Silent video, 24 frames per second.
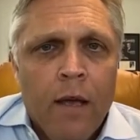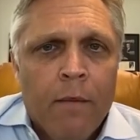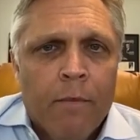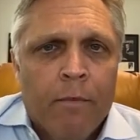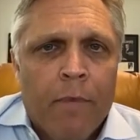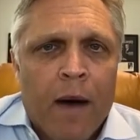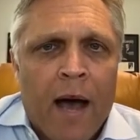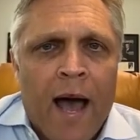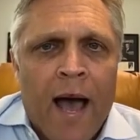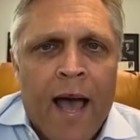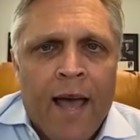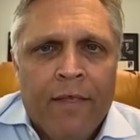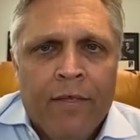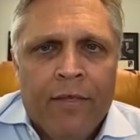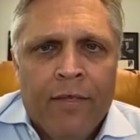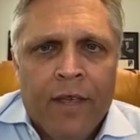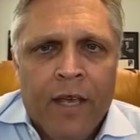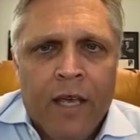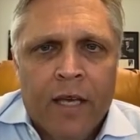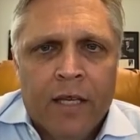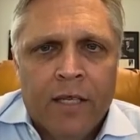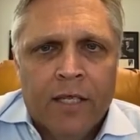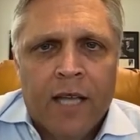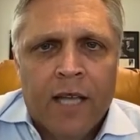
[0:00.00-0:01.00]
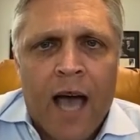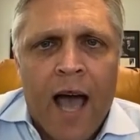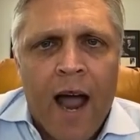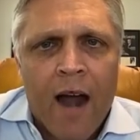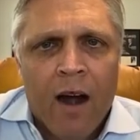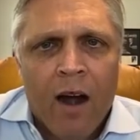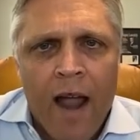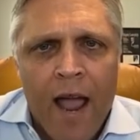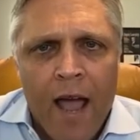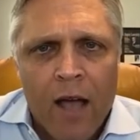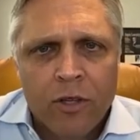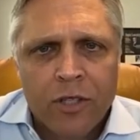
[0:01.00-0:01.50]
by the entire
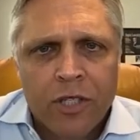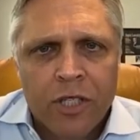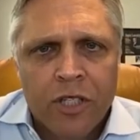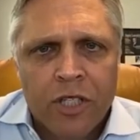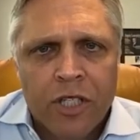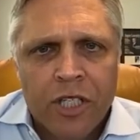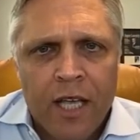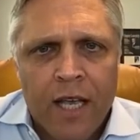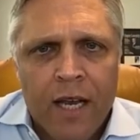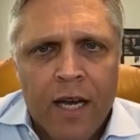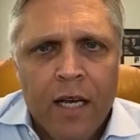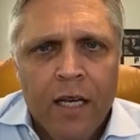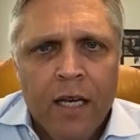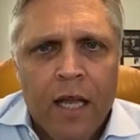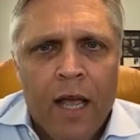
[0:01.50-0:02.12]
House and Senate,